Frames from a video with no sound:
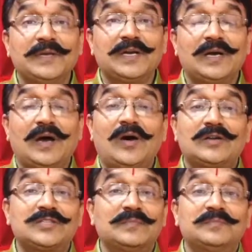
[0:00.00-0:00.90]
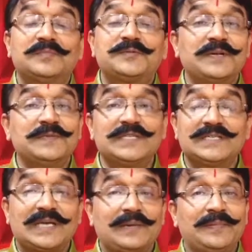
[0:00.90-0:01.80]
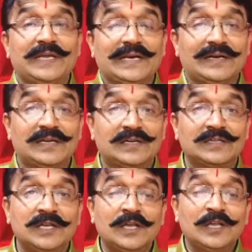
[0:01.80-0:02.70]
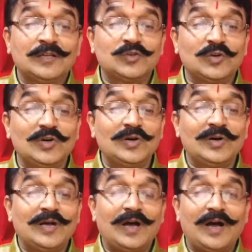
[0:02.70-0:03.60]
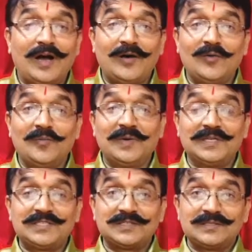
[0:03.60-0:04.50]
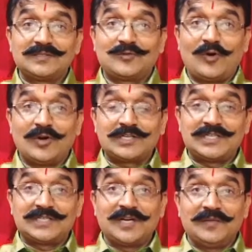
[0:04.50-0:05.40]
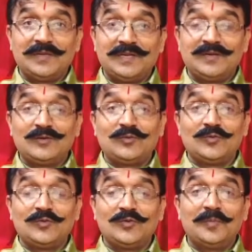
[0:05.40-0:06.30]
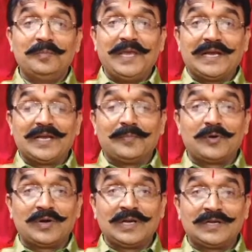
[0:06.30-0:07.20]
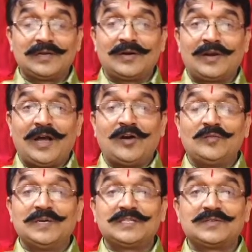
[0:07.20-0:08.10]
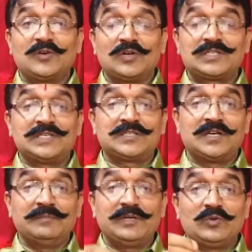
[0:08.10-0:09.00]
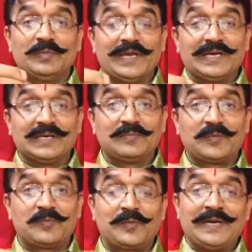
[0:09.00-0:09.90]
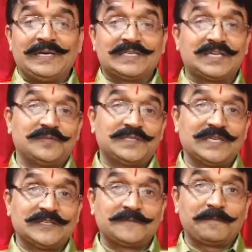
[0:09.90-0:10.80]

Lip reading: or some services are being rendered. So how much cost is coming to make a product, or how much cost is coming to make a provide a services.